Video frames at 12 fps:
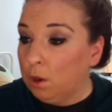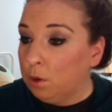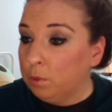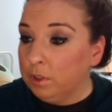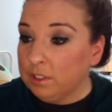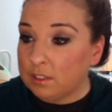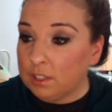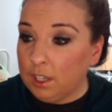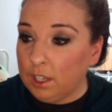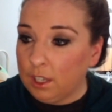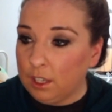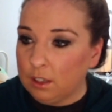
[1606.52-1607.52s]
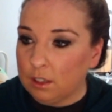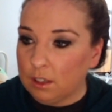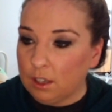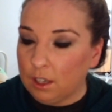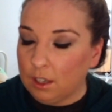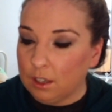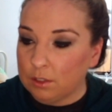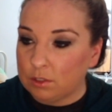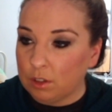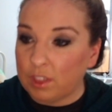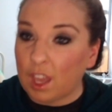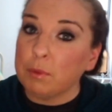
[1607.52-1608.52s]
we'll see. Uh,
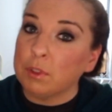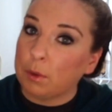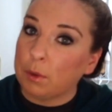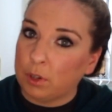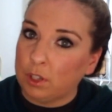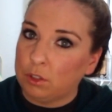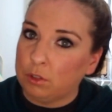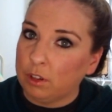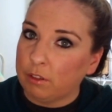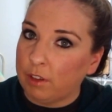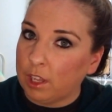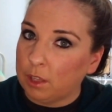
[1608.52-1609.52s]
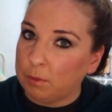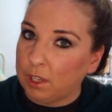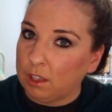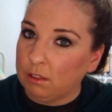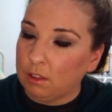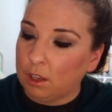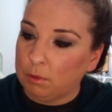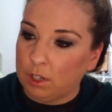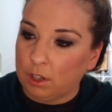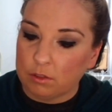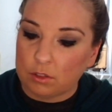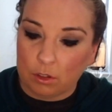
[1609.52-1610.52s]
so that was a pretty cool development that we
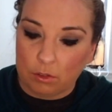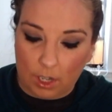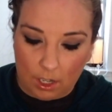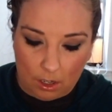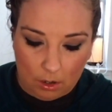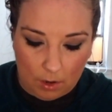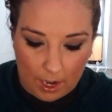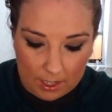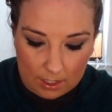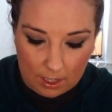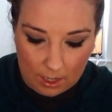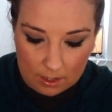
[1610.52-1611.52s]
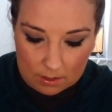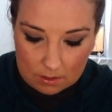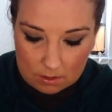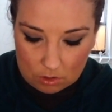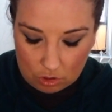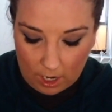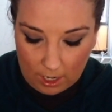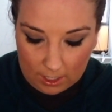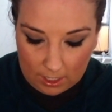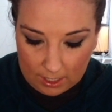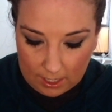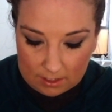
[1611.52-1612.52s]
know. So now I guess
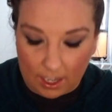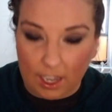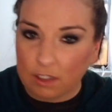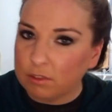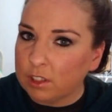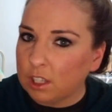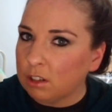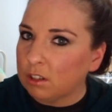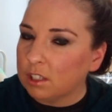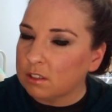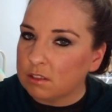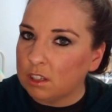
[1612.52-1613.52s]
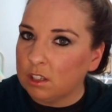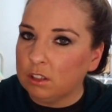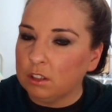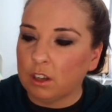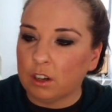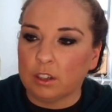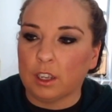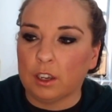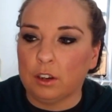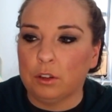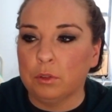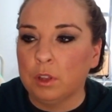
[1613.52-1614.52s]
Dragon Glass and Valyrian Steel are
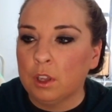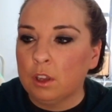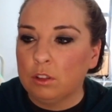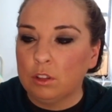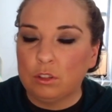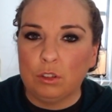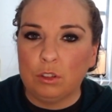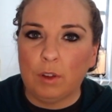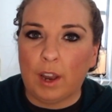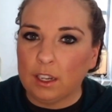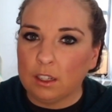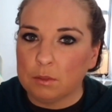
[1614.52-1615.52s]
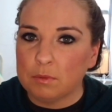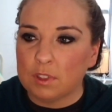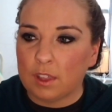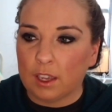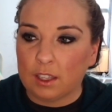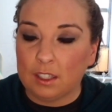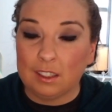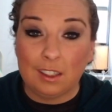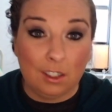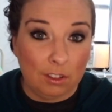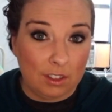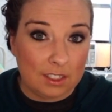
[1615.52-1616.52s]
now the two items that can
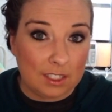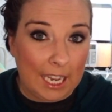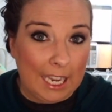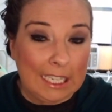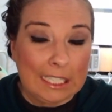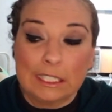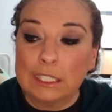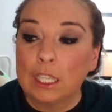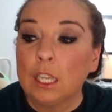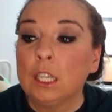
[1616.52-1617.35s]
kill these guys.